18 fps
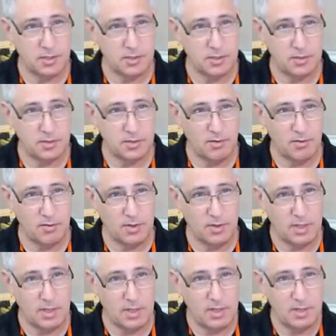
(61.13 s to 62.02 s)
is
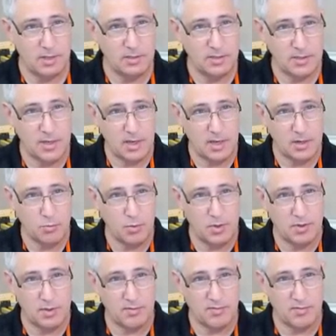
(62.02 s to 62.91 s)
the inside
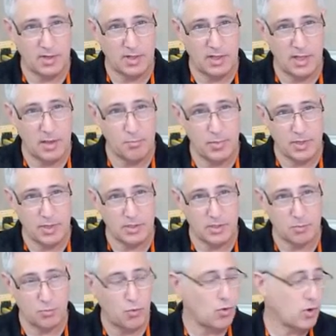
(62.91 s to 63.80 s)
width of the clamping
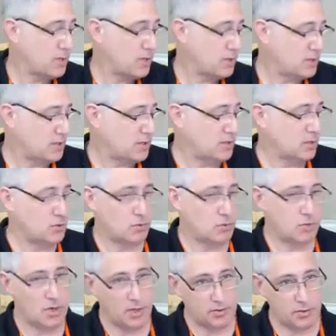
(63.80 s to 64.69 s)
supports,
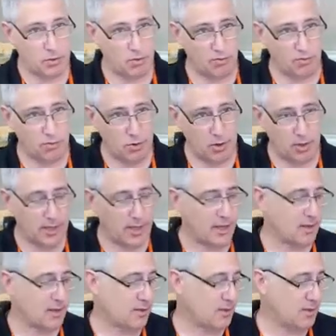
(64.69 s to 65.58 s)
so not the overall
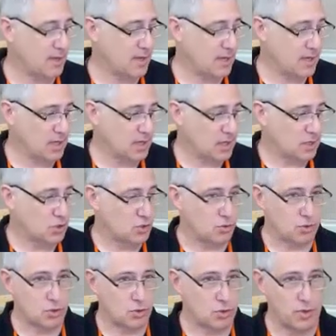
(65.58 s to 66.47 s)
length.
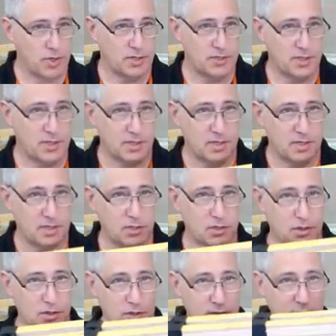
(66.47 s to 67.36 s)
So a
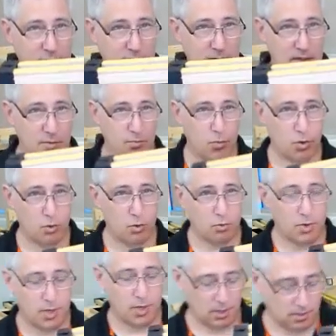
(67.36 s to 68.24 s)
26-inch size
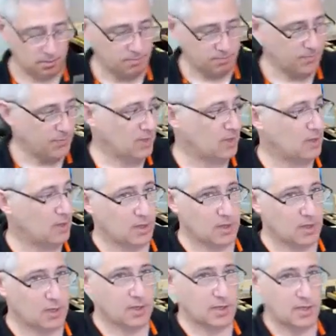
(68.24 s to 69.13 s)
bolt rail
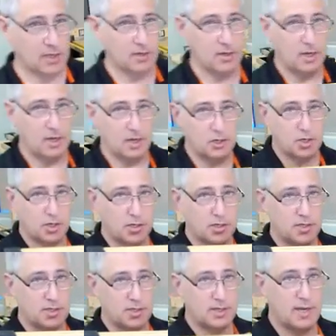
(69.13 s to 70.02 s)
can
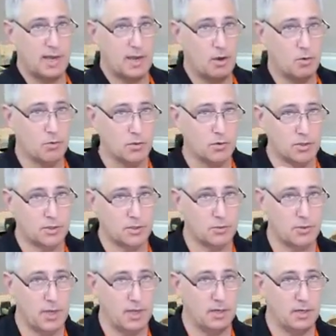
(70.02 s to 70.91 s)
adjust down
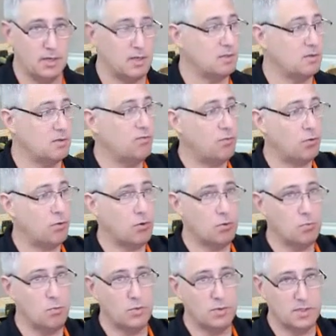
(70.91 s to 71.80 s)
to any
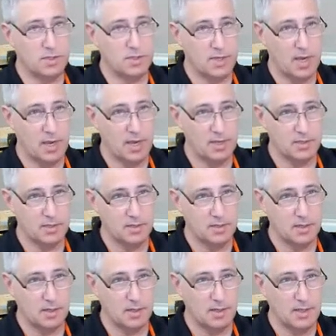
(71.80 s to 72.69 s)
form
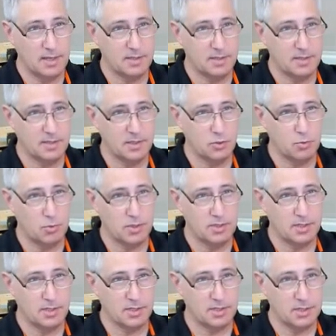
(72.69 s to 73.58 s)
size less than
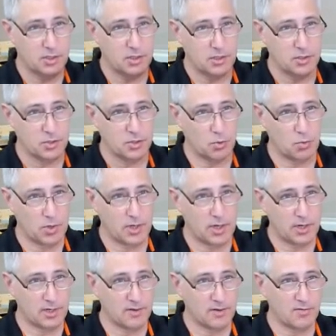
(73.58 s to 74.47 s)
26 inches. So
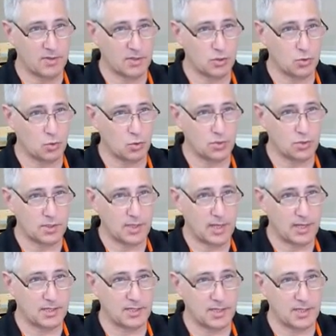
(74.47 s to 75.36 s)
one end of this tool
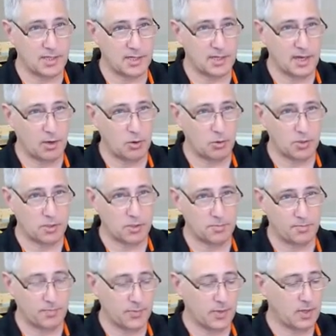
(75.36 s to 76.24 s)
slides in and out.